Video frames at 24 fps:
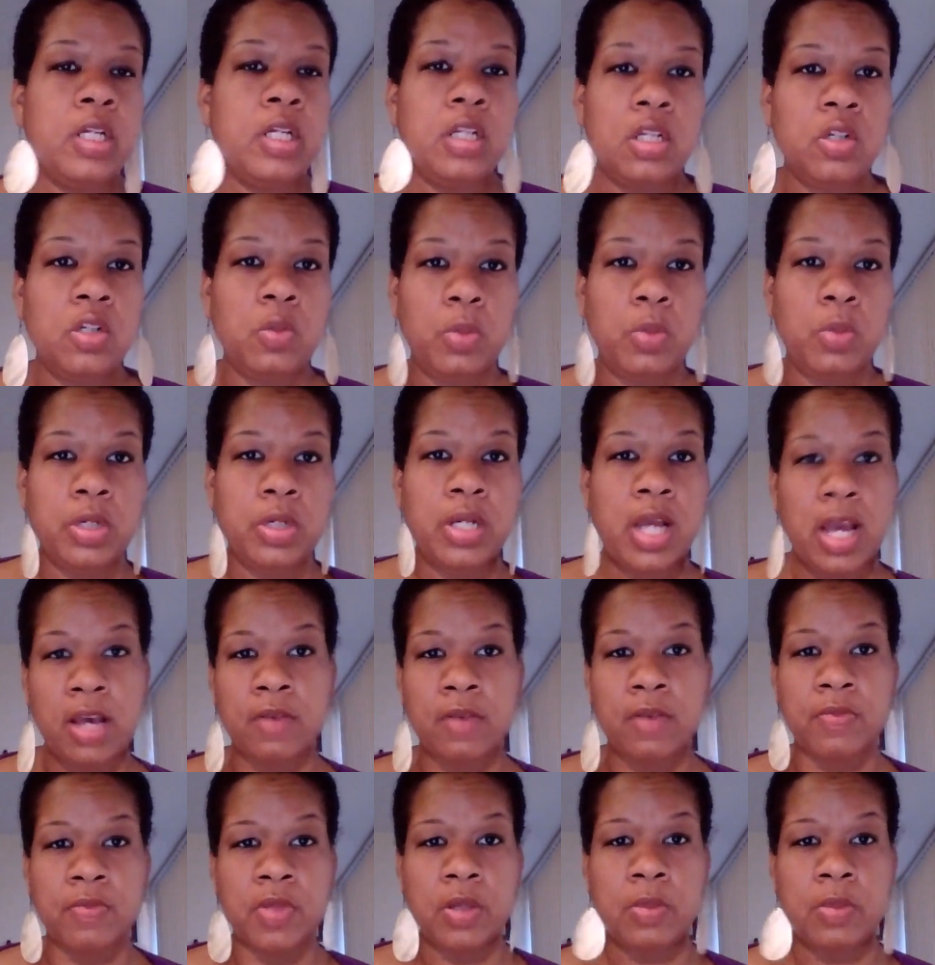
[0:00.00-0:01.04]
they weren't needed,
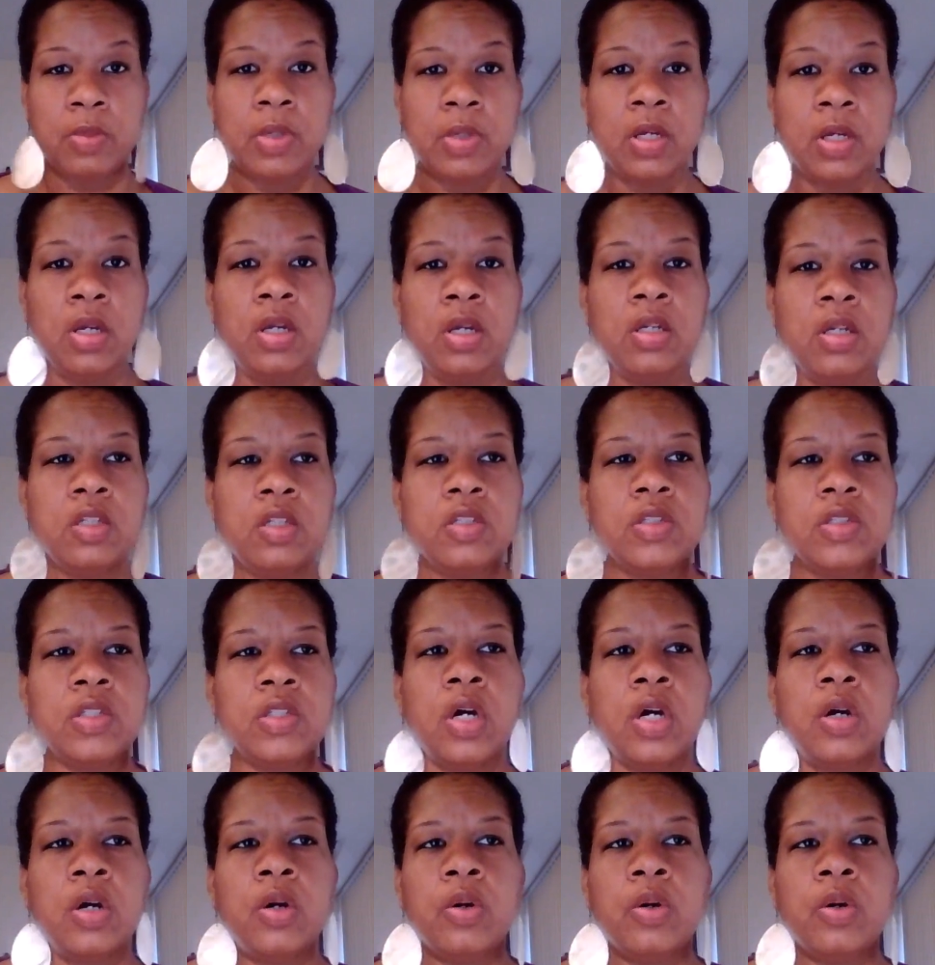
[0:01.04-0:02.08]
you wouldn't have them.
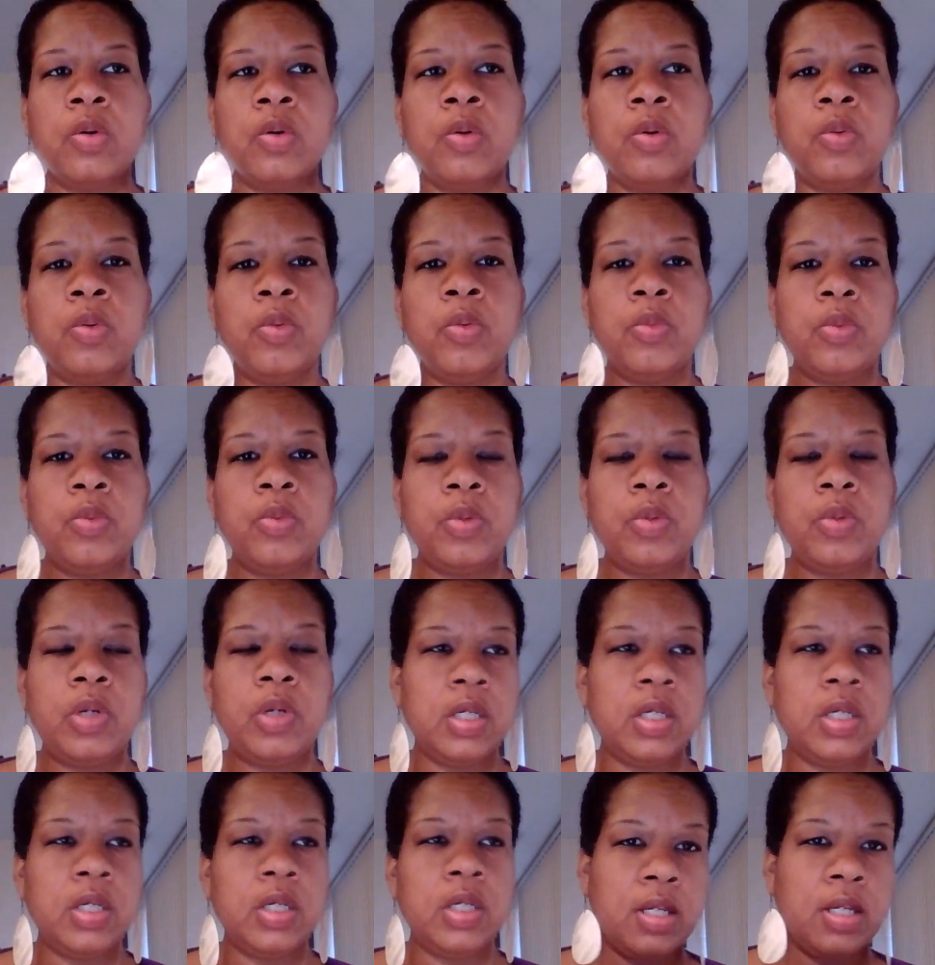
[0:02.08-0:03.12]
So
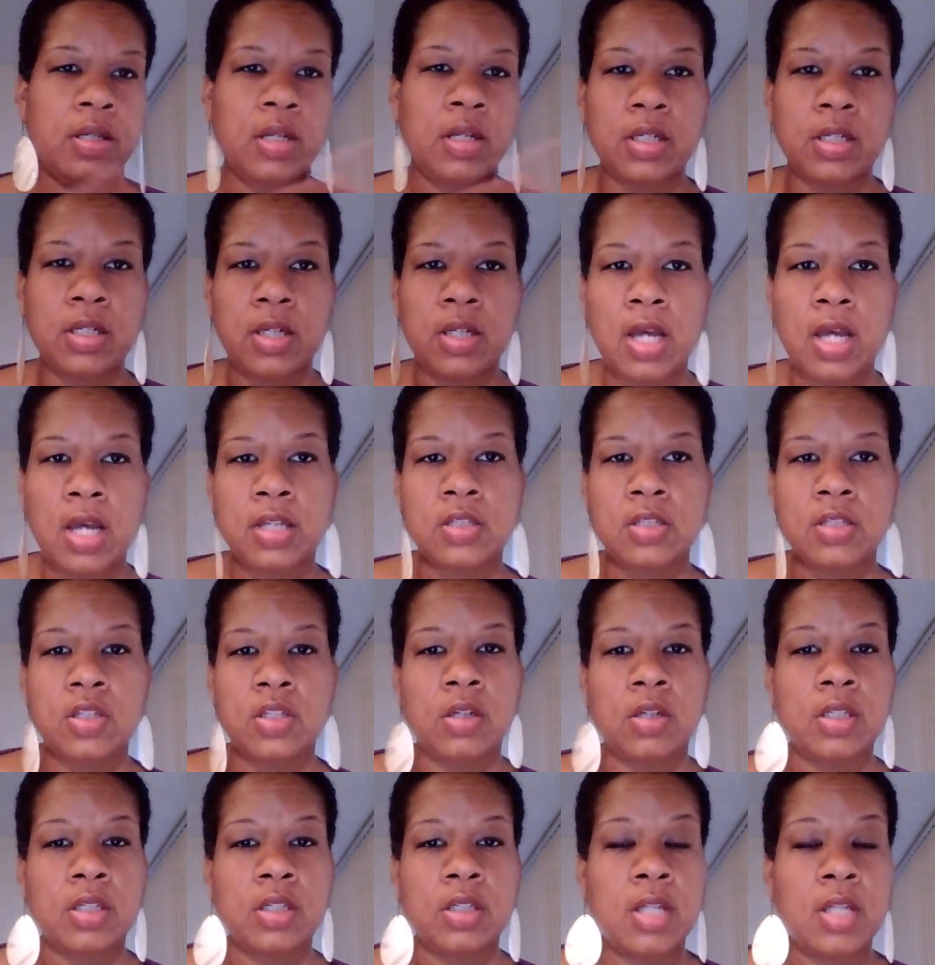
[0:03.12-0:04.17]
again, like, I
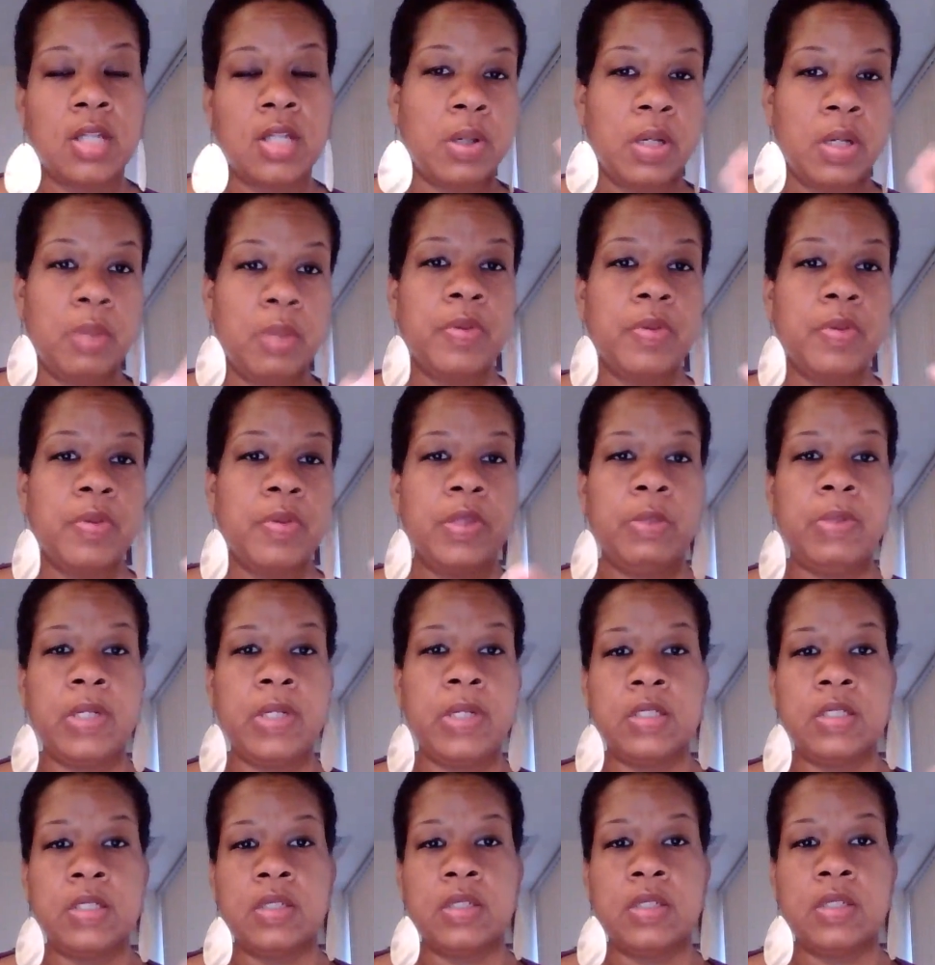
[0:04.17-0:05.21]
talk a lot about empathy,
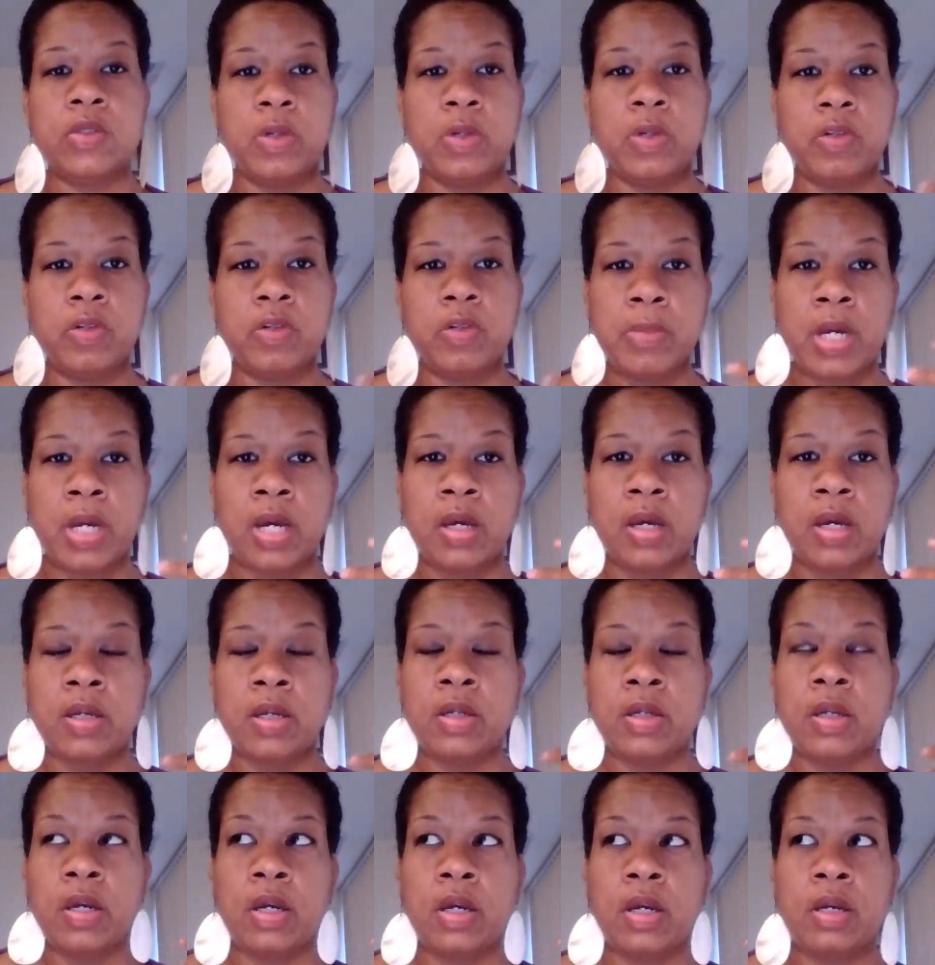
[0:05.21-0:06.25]
because that's one of
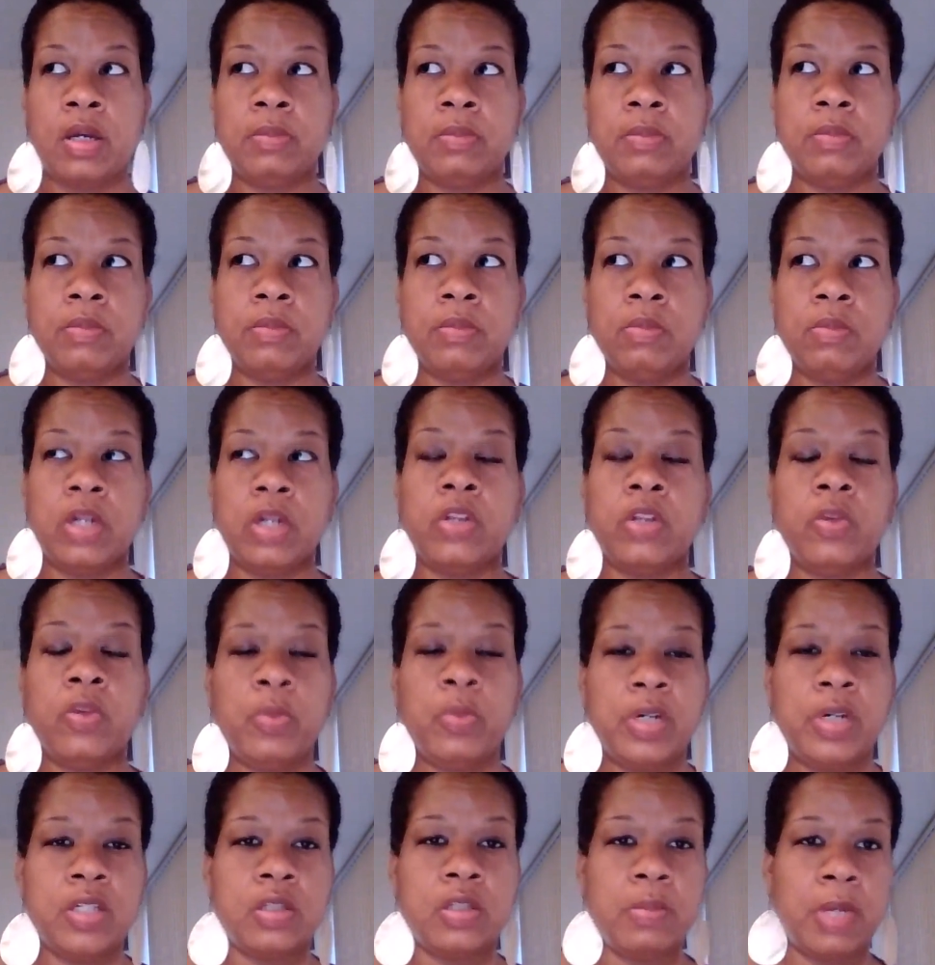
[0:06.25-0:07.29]
the
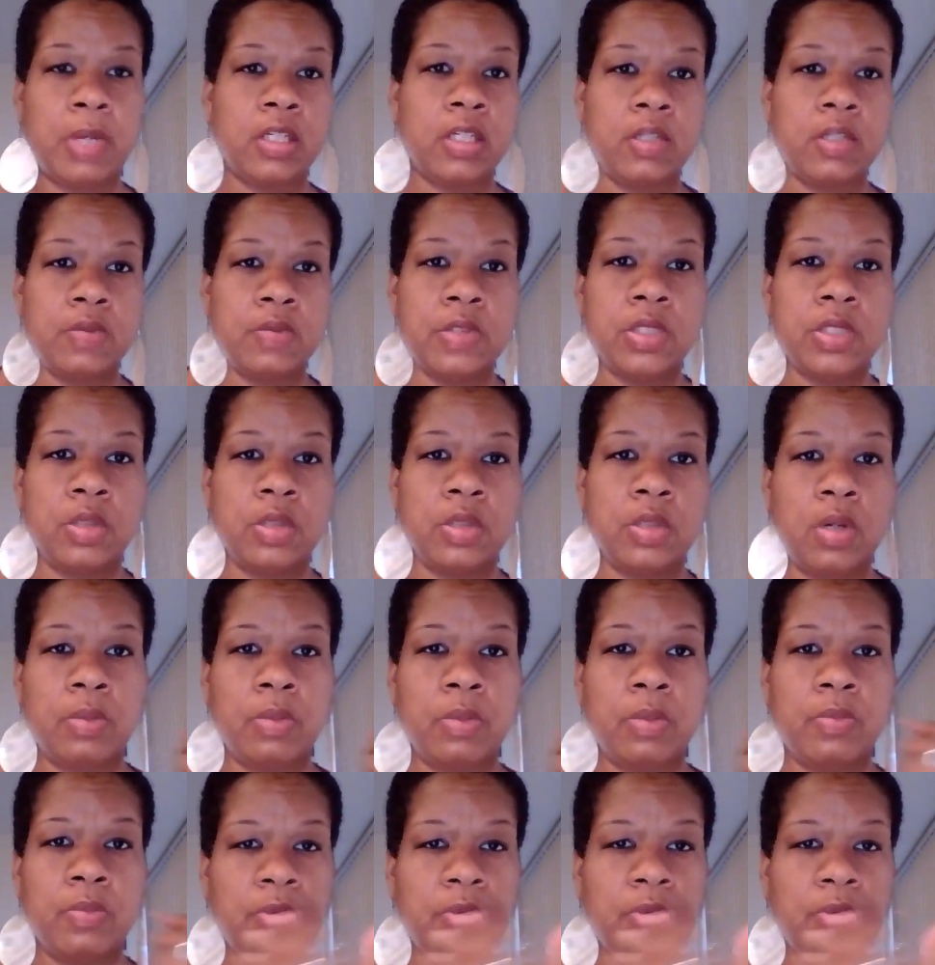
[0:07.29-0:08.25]
ways that my gifts show up